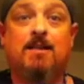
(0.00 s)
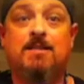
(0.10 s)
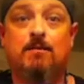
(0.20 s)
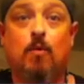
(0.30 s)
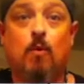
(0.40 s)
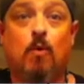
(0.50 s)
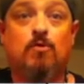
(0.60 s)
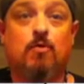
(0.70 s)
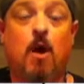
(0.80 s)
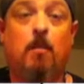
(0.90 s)
Civil War
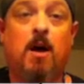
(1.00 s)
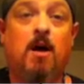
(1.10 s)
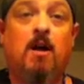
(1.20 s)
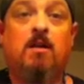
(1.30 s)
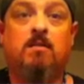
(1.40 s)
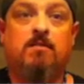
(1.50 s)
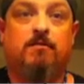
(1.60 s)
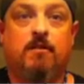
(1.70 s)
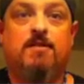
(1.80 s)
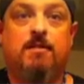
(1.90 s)
drama, The
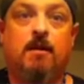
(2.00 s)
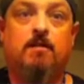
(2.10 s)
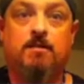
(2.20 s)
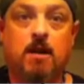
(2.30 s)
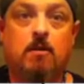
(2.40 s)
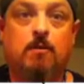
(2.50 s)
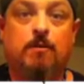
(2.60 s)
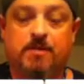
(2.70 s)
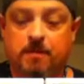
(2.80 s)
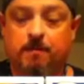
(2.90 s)
Free State of
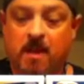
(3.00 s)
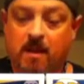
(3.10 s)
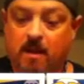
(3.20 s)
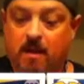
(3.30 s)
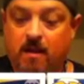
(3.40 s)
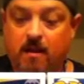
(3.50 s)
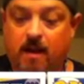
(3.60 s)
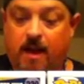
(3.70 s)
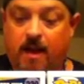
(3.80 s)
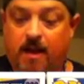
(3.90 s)
Jones.
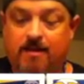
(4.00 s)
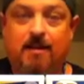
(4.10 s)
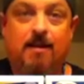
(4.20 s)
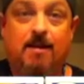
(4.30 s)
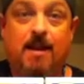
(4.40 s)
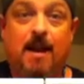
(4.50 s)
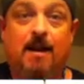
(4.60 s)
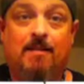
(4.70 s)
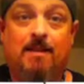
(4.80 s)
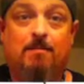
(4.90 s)
And
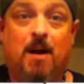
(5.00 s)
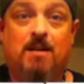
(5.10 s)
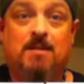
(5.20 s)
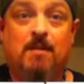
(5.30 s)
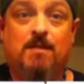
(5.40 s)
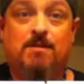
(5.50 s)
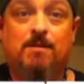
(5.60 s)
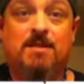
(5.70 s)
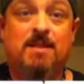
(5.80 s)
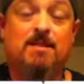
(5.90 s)
yeah, the box office
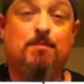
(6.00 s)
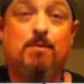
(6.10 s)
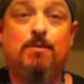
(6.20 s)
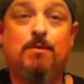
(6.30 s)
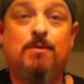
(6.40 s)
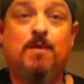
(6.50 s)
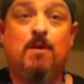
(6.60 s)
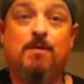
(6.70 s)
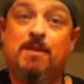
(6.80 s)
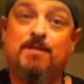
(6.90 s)
receipts prove
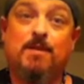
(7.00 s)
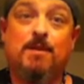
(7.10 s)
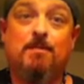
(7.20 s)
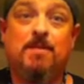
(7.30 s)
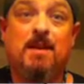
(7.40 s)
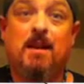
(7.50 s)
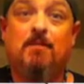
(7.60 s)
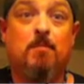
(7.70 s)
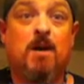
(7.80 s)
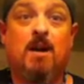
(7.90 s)
on this film that
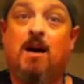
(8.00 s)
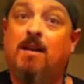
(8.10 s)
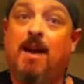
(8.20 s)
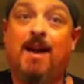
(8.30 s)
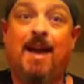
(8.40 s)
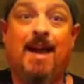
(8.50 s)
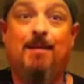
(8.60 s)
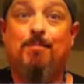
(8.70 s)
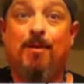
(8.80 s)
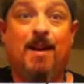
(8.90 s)
if McConaughey
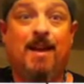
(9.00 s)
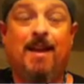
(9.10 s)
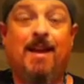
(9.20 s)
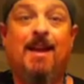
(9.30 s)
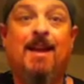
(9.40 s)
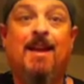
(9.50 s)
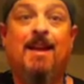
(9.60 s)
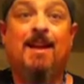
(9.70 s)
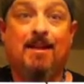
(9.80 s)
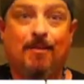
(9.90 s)
ain't pretty,
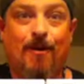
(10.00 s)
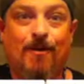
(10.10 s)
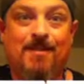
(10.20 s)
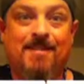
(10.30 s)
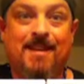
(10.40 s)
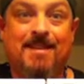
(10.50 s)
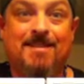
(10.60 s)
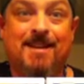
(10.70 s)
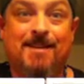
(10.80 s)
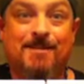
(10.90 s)
neither are the ticket
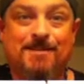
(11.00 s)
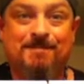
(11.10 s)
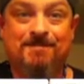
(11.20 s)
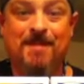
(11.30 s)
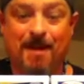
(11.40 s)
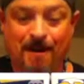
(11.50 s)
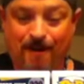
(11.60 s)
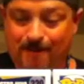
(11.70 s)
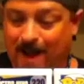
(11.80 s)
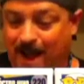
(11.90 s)
sales.
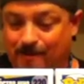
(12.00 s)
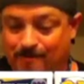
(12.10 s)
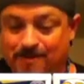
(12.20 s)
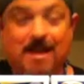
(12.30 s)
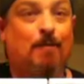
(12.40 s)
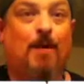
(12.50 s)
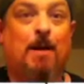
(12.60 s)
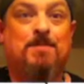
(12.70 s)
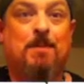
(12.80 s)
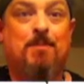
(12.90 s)
Alright, well that
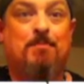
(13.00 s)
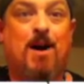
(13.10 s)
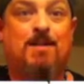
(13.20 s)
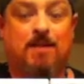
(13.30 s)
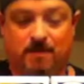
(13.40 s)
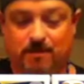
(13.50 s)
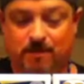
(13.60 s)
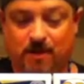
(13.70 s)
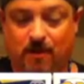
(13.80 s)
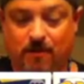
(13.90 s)
wraps up the box office
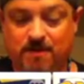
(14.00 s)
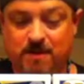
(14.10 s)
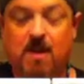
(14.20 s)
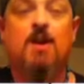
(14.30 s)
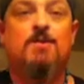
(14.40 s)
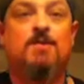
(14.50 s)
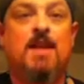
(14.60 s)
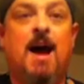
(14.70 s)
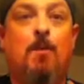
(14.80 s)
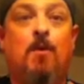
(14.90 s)
returns. So
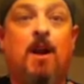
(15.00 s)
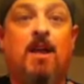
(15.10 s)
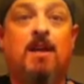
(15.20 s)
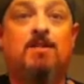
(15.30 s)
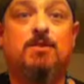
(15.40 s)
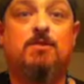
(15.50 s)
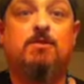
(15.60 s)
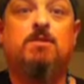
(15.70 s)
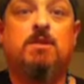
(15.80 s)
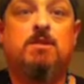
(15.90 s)
now we're going to get
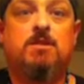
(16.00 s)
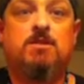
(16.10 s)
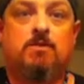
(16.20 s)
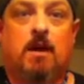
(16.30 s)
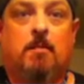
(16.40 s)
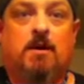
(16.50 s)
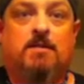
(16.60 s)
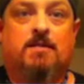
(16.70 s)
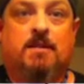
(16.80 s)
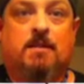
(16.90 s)
to
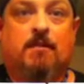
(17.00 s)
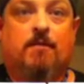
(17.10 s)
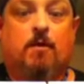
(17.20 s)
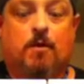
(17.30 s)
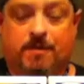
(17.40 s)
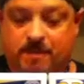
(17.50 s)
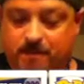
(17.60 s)
Tremors in the Force.